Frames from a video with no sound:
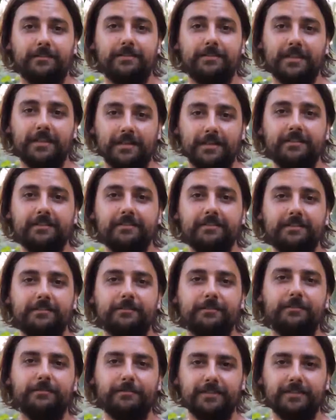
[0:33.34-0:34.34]
studying
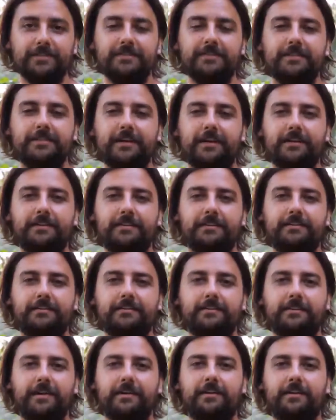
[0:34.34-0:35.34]
in university,
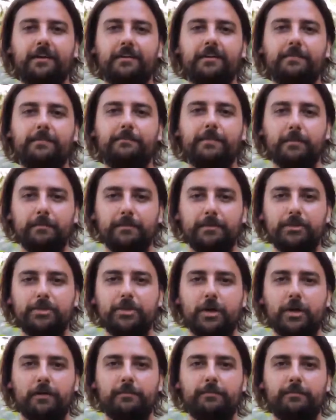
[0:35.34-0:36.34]
I got a public
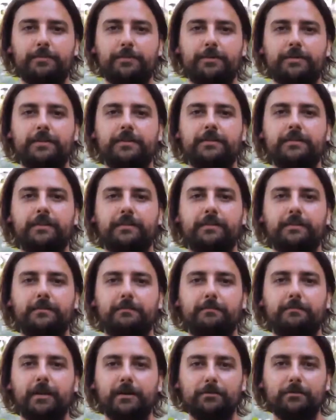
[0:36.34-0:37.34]
job in the
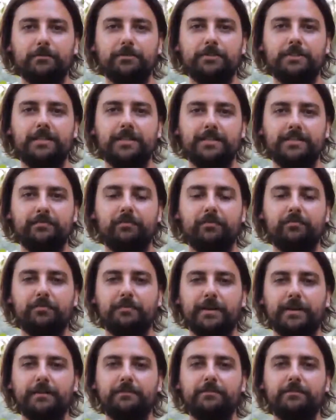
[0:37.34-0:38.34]
Banco de
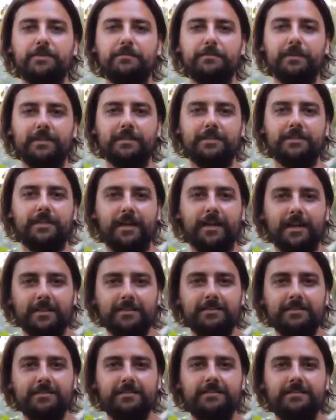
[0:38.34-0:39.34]
Desenvolvimento de Minas
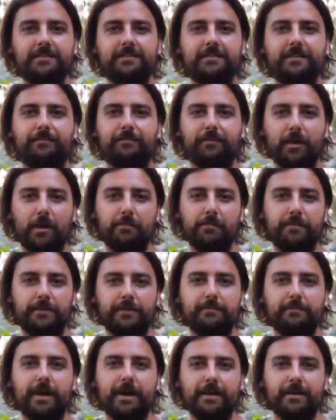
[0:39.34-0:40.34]
Gerais,
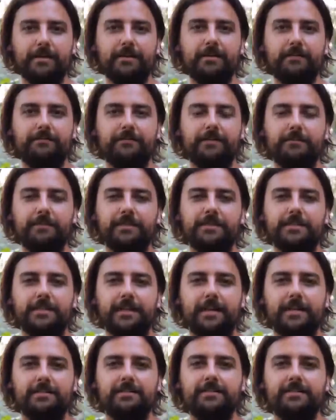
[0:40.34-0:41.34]
Development Bank of the Minas
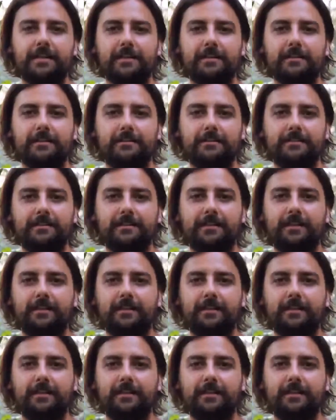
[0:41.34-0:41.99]
Gerais State.